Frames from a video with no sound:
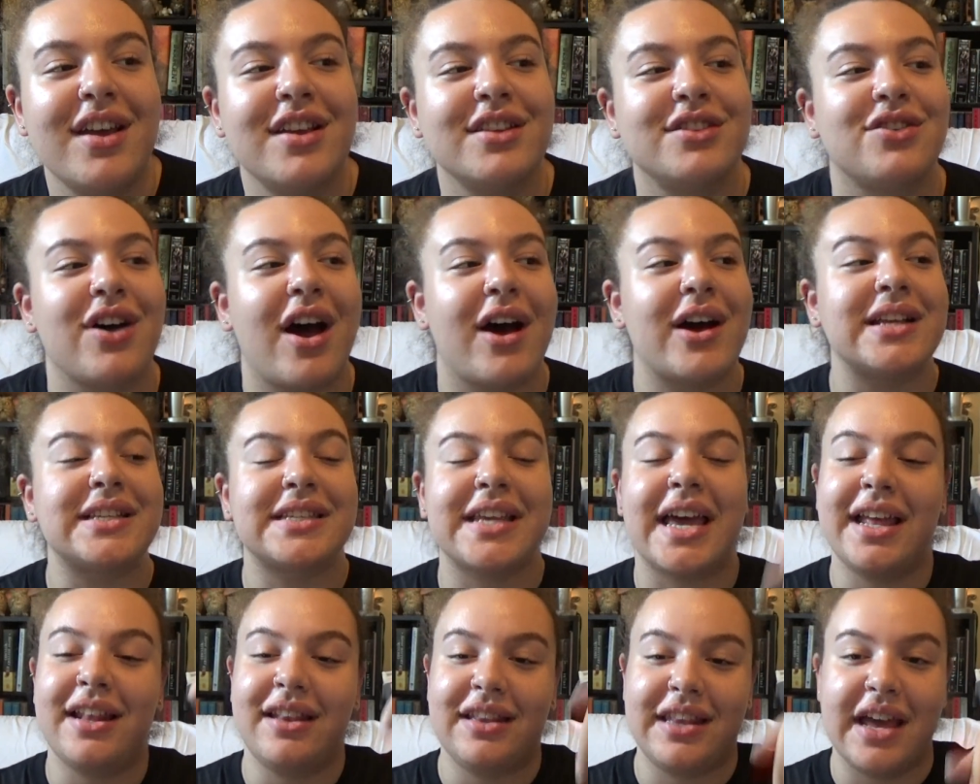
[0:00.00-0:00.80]
So I was
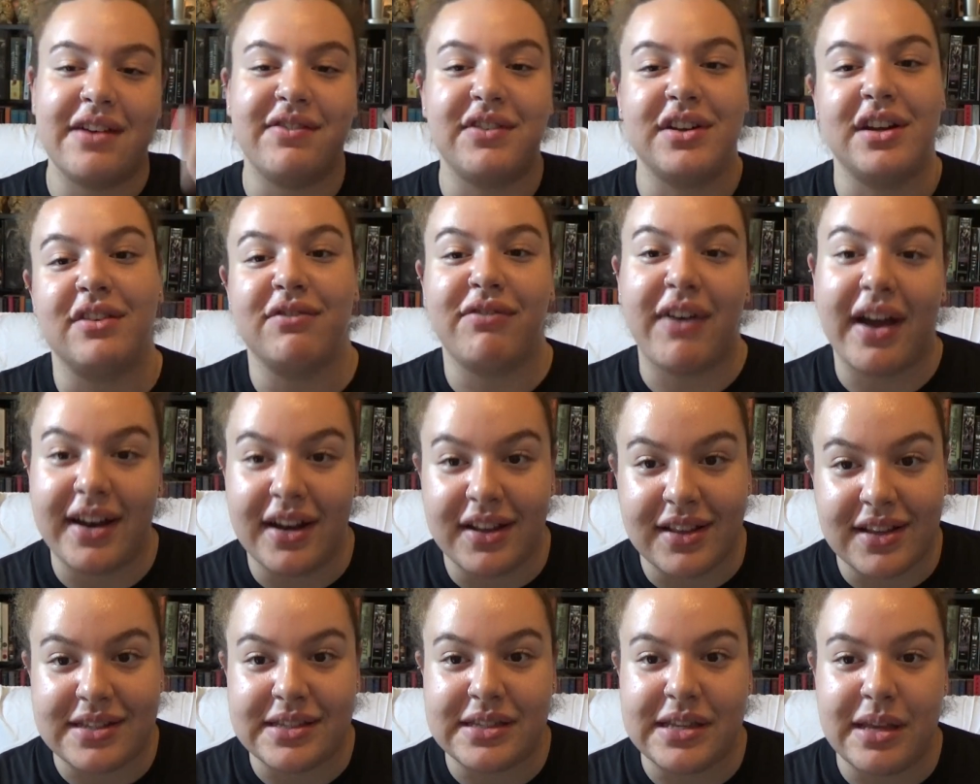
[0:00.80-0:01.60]
like, Devin
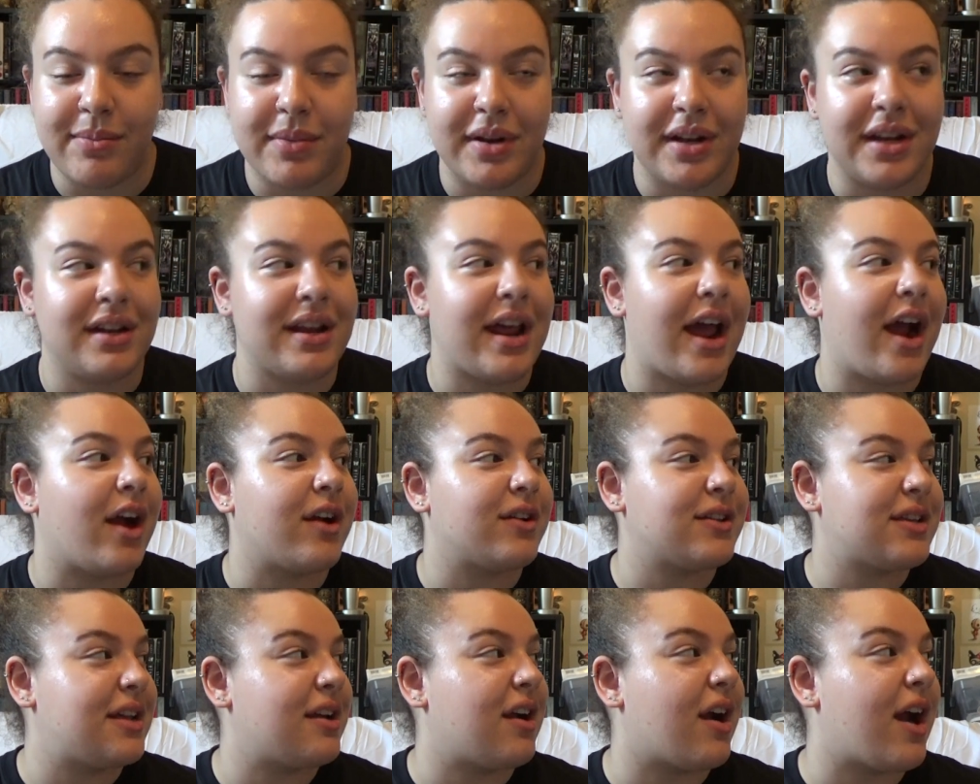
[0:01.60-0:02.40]
invited this demon in
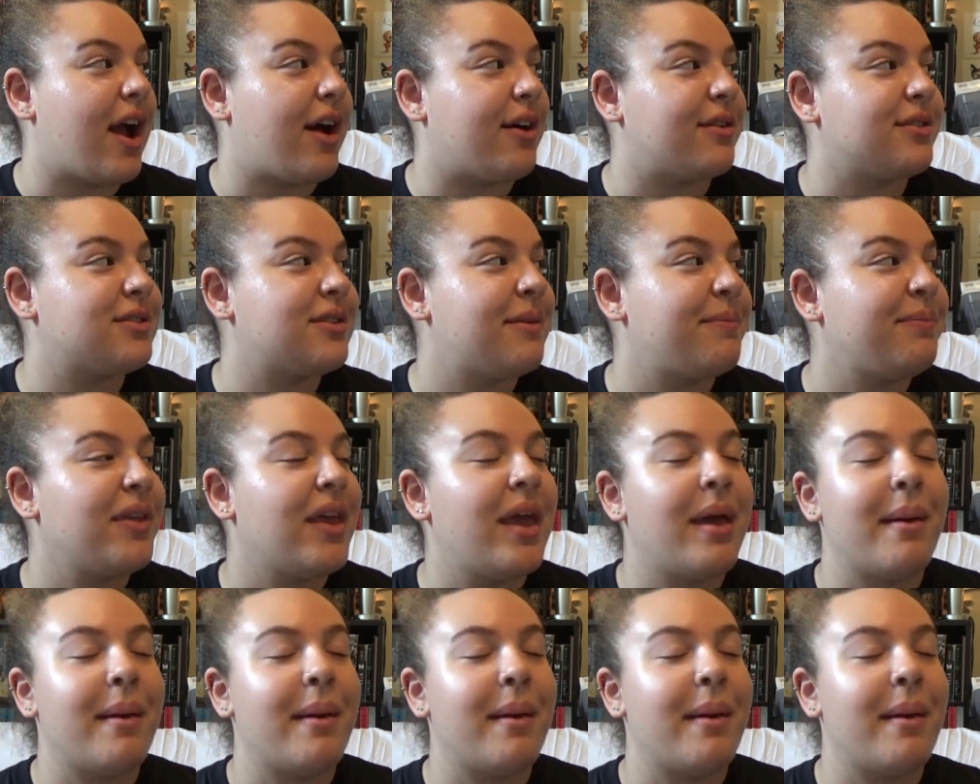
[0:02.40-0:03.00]
our house.